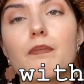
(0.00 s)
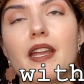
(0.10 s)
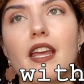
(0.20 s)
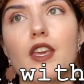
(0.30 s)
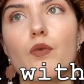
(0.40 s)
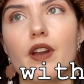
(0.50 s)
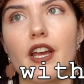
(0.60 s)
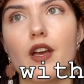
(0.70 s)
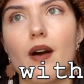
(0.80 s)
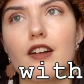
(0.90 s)
meaning you
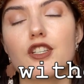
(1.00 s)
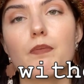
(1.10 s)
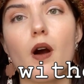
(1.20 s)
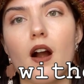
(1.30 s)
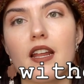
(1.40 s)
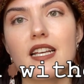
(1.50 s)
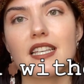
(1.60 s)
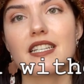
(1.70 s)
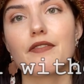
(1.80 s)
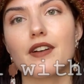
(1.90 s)
wouldn't go out to parties
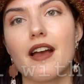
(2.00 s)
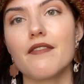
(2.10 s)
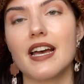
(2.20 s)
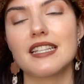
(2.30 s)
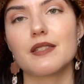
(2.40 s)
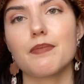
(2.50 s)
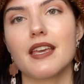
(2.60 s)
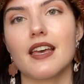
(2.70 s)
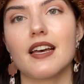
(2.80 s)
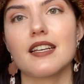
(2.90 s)
and different events
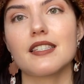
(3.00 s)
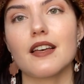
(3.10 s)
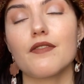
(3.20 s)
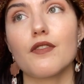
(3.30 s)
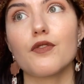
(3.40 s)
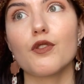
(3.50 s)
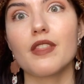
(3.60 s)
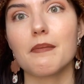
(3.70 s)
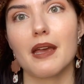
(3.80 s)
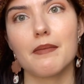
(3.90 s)
because of the food
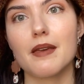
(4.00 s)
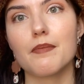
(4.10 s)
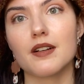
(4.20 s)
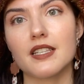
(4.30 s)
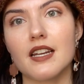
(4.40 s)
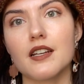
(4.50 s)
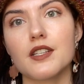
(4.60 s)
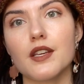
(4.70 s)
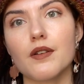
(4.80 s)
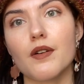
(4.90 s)
that may be presented
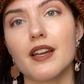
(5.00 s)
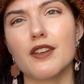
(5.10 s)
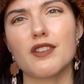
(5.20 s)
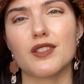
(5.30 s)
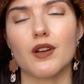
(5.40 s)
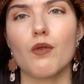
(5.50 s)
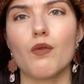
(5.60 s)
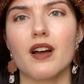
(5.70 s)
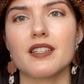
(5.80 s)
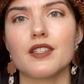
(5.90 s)
to you and you just don't
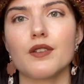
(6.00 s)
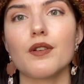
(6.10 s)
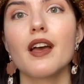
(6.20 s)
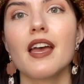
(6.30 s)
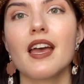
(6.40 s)
want to